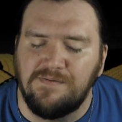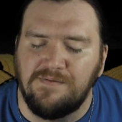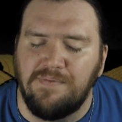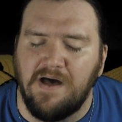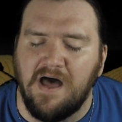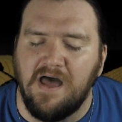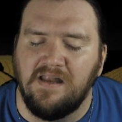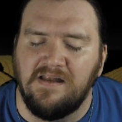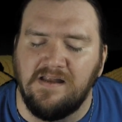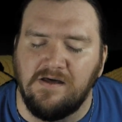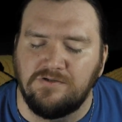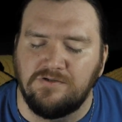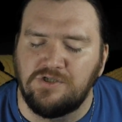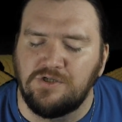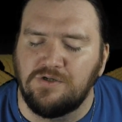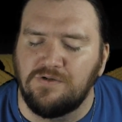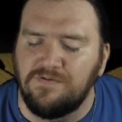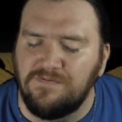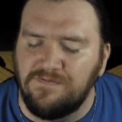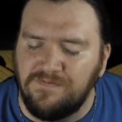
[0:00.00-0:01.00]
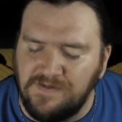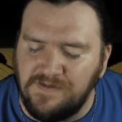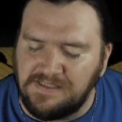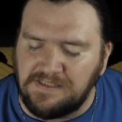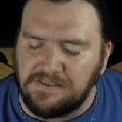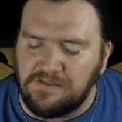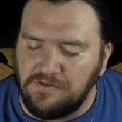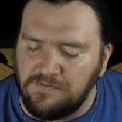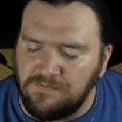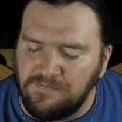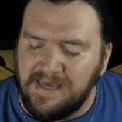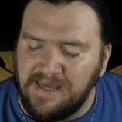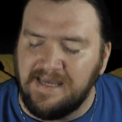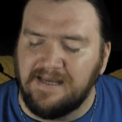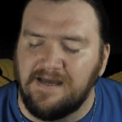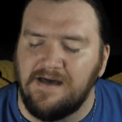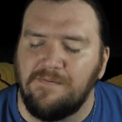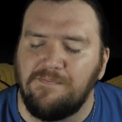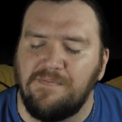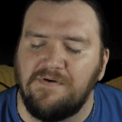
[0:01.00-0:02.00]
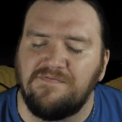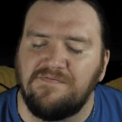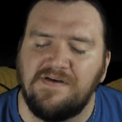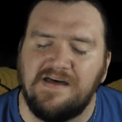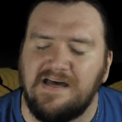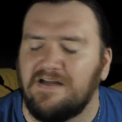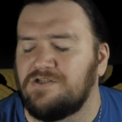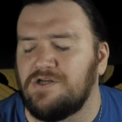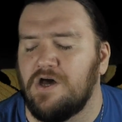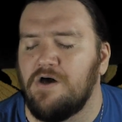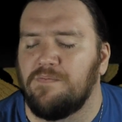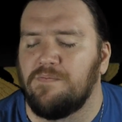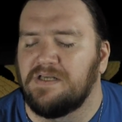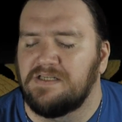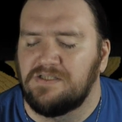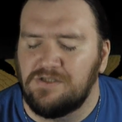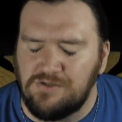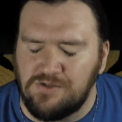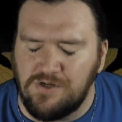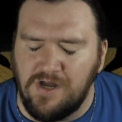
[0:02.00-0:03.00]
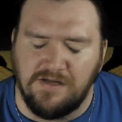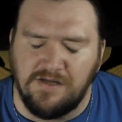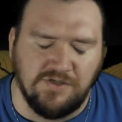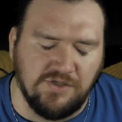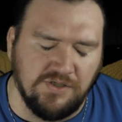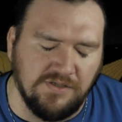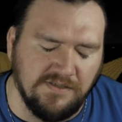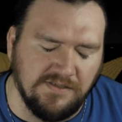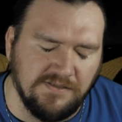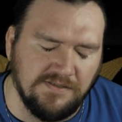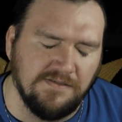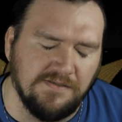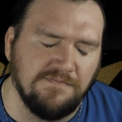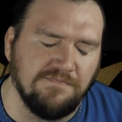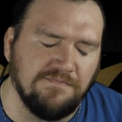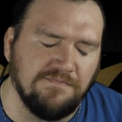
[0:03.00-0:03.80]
the biological physical makeup of the atomic structures.